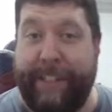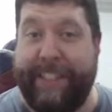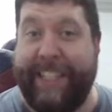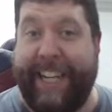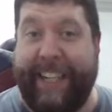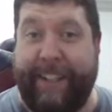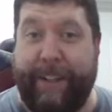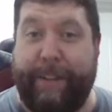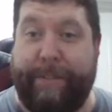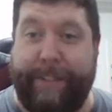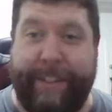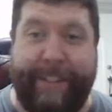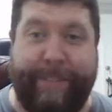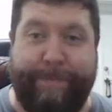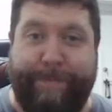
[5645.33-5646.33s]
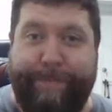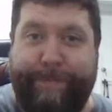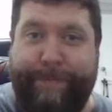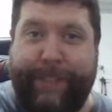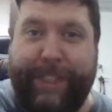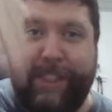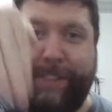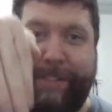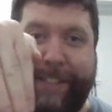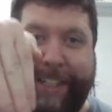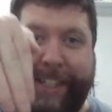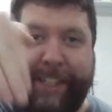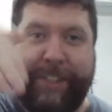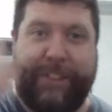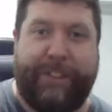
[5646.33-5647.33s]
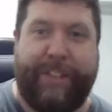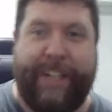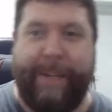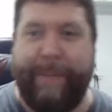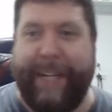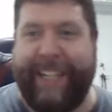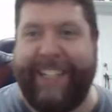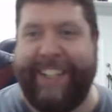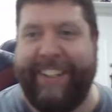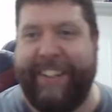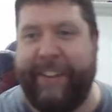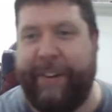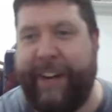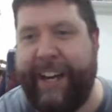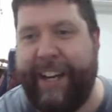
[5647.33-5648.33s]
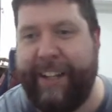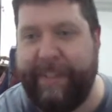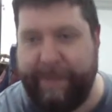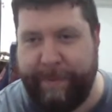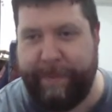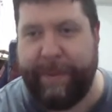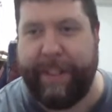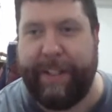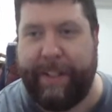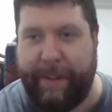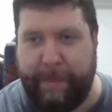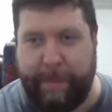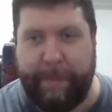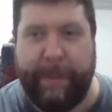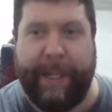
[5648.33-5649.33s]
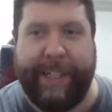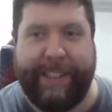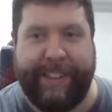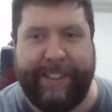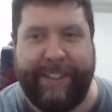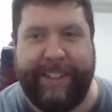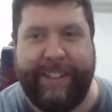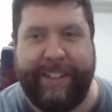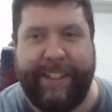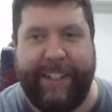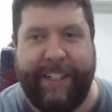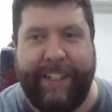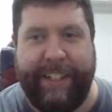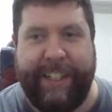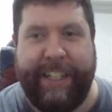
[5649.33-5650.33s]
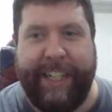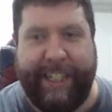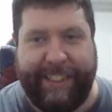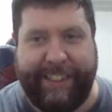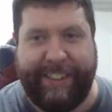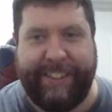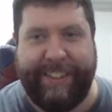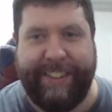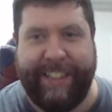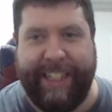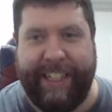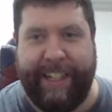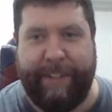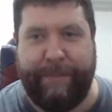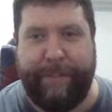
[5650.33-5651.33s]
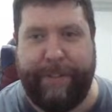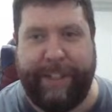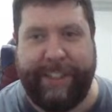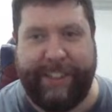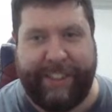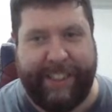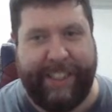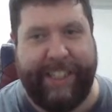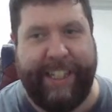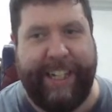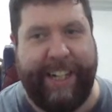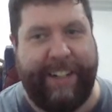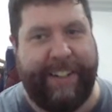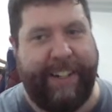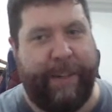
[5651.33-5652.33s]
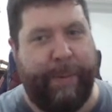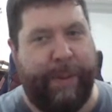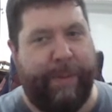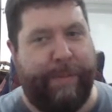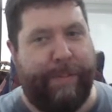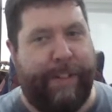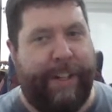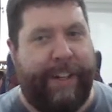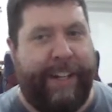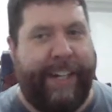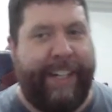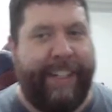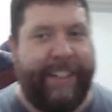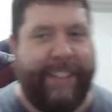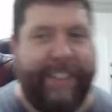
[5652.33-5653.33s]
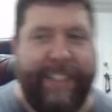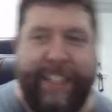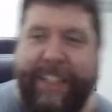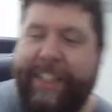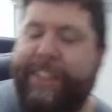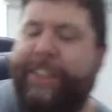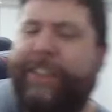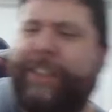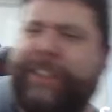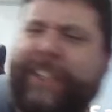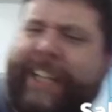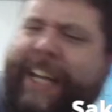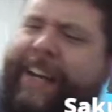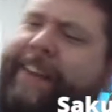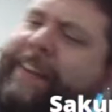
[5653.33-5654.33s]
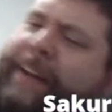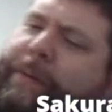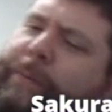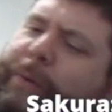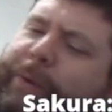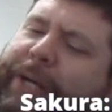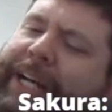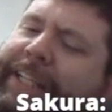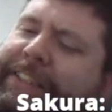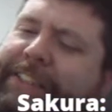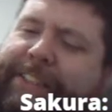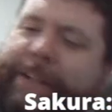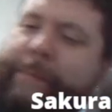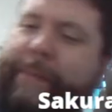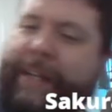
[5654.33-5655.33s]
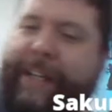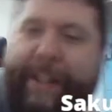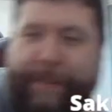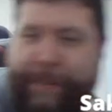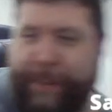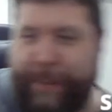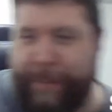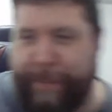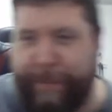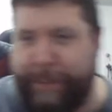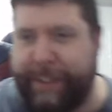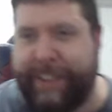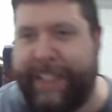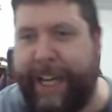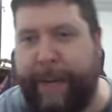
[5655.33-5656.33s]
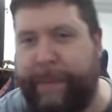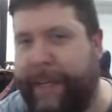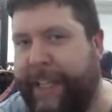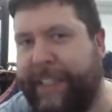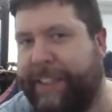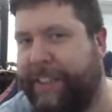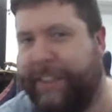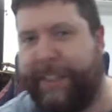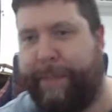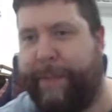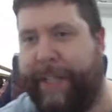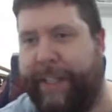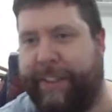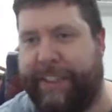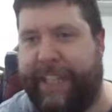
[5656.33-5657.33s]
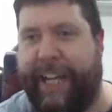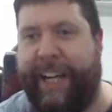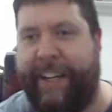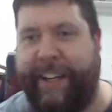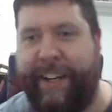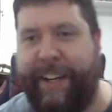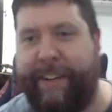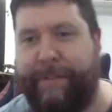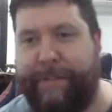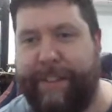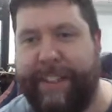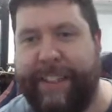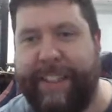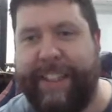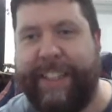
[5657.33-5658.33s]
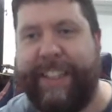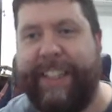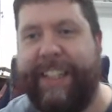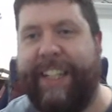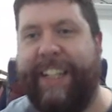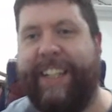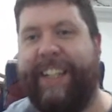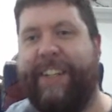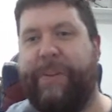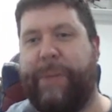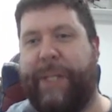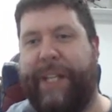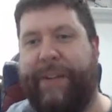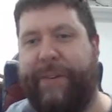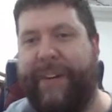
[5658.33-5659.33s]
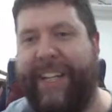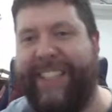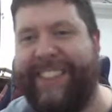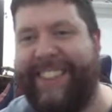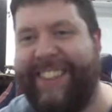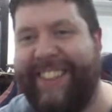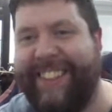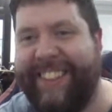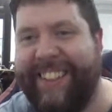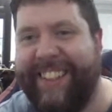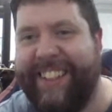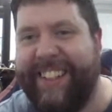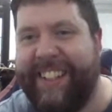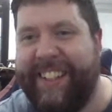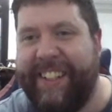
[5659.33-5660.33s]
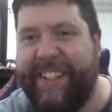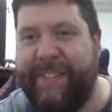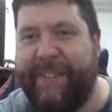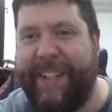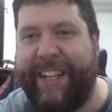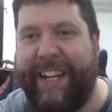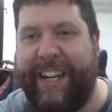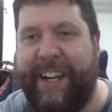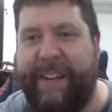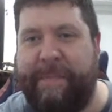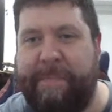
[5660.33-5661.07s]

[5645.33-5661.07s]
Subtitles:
take off and just fucking straight back into the ground. But yes, enough thrust, anything will fly. Just like anything will cut something if you slam it into something else hard enough, within reason. But